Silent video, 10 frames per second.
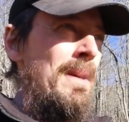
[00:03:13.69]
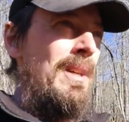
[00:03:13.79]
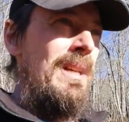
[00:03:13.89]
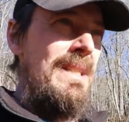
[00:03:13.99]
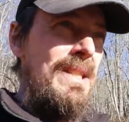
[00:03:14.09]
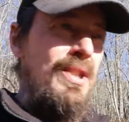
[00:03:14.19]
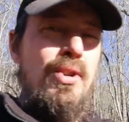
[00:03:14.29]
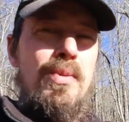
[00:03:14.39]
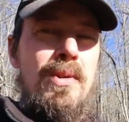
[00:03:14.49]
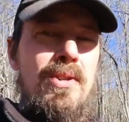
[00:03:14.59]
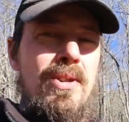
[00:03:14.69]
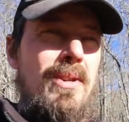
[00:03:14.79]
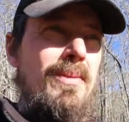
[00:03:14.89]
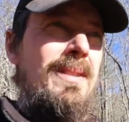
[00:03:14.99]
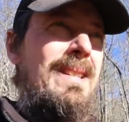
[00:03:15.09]
consumer
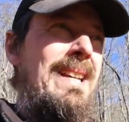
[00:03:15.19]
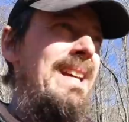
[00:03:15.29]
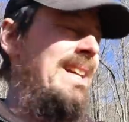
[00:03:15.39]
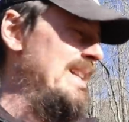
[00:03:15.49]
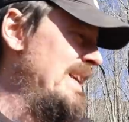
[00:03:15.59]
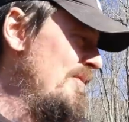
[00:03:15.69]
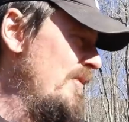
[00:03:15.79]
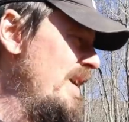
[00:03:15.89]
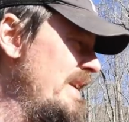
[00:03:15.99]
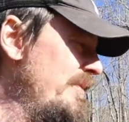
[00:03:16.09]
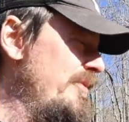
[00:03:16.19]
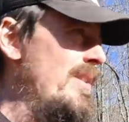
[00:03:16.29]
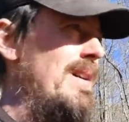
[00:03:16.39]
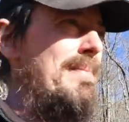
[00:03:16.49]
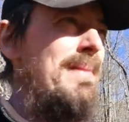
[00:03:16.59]
drones. They run
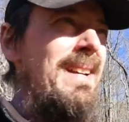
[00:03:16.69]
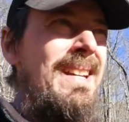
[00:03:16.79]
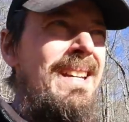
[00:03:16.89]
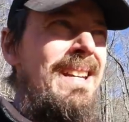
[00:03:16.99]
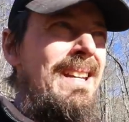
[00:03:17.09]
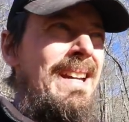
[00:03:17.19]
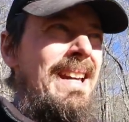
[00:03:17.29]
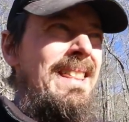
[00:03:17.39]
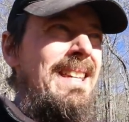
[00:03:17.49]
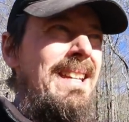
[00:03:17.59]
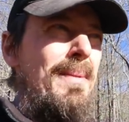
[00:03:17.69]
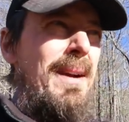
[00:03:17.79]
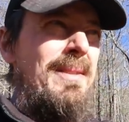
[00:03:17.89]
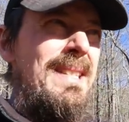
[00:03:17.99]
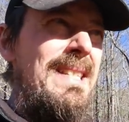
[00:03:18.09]
from, I think,
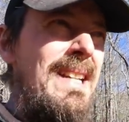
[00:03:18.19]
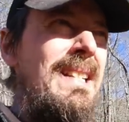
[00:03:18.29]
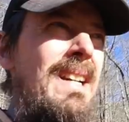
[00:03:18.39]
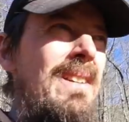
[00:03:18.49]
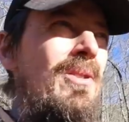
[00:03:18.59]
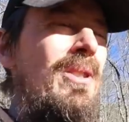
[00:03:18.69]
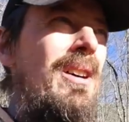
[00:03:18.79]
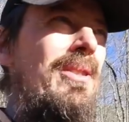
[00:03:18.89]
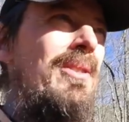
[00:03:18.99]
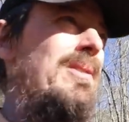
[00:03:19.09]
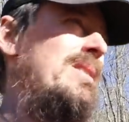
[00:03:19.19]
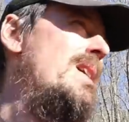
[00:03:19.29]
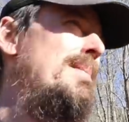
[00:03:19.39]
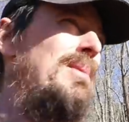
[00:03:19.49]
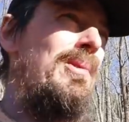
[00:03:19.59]
about $600
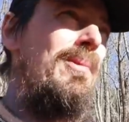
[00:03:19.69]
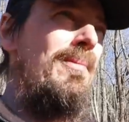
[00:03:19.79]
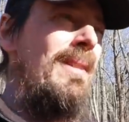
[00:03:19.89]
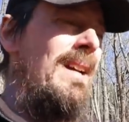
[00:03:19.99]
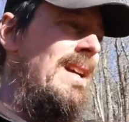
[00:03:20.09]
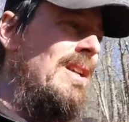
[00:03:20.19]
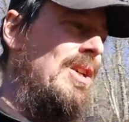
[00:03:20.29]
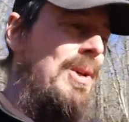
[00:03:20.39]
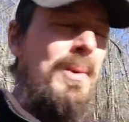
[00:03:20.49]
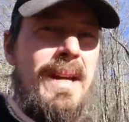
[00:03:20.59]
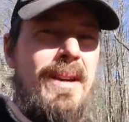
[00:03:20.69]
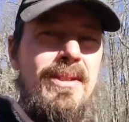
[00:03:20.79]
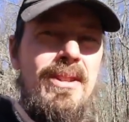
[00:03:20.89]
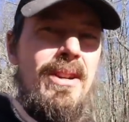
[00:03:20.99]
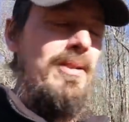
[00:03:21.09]
up to
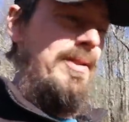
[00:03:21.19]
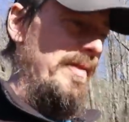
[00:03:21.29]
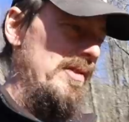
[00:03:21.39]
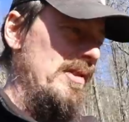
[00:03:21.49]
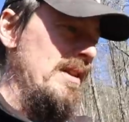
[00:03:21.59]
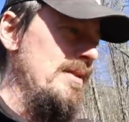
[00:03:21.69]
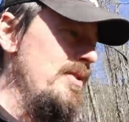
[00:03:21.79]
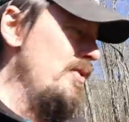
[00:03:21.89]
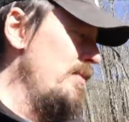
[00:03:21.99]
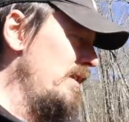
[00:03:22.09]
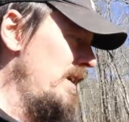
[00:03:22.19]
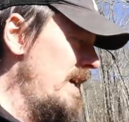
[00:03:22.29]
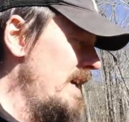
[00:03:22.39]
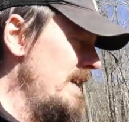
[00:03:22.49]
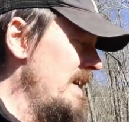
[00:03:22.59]
$2,000 for their consumer
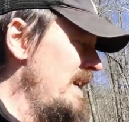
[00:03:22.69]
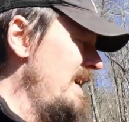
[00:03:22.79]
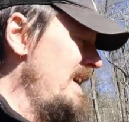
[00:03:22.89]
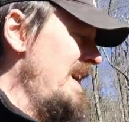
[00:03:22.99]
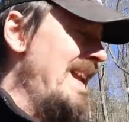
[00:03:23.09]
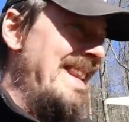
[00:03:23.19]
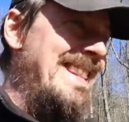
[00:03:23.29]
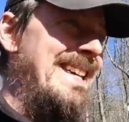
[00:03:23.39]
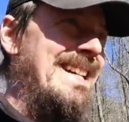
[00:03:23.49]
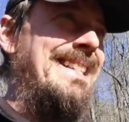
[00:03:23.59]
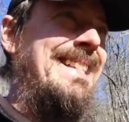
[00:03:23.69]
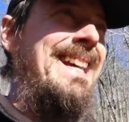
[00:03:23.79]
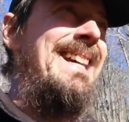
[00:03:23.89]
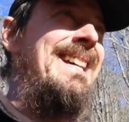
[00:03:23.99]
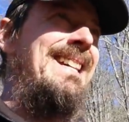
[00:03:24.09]
line. And this
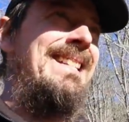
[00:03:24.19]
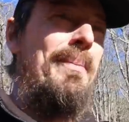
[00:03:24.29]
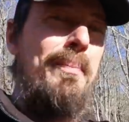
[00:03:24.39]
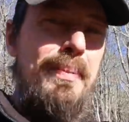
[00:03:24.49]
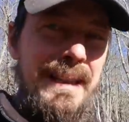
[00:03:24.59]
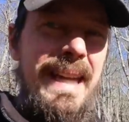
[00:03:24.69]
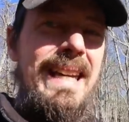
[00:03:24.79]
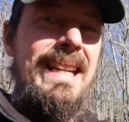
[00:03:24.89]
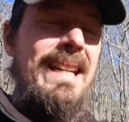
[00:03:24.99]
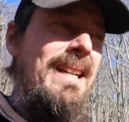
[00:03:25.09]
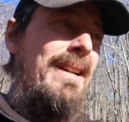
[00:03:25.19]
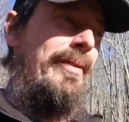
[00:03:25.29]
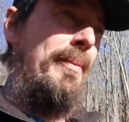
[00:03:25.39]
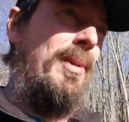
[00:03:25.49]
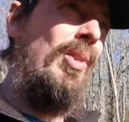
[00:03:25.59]
is a blade
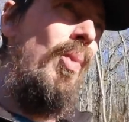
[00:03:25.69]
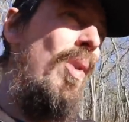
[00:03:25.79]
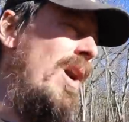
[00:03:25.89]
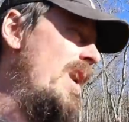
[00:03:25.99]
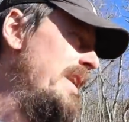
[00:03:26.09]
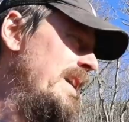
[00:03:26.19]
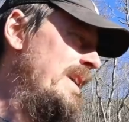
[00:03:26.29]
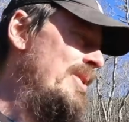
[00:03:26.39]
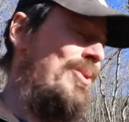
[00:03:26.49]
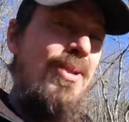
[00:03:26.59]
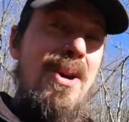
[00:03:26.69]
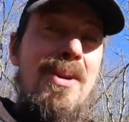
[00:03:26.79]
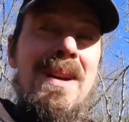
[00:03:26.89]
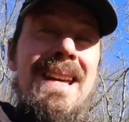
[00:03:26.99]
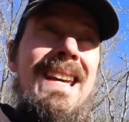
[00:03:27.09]
from a quad
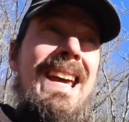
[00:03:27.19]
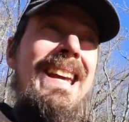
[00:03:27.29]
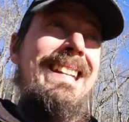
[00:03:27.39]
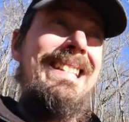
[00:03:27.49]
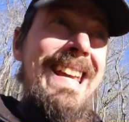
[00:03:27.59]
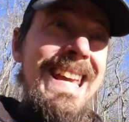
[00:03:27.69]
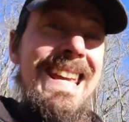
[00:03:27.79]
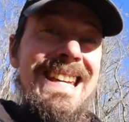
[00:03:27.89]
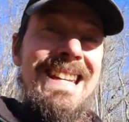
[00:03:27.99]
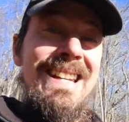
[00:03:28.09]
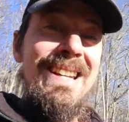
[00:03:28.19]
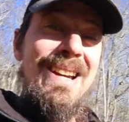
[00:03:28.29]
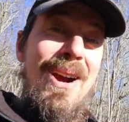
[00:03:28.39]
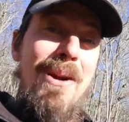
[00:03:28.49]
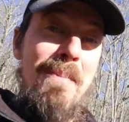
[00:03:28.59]
drone, and it's in our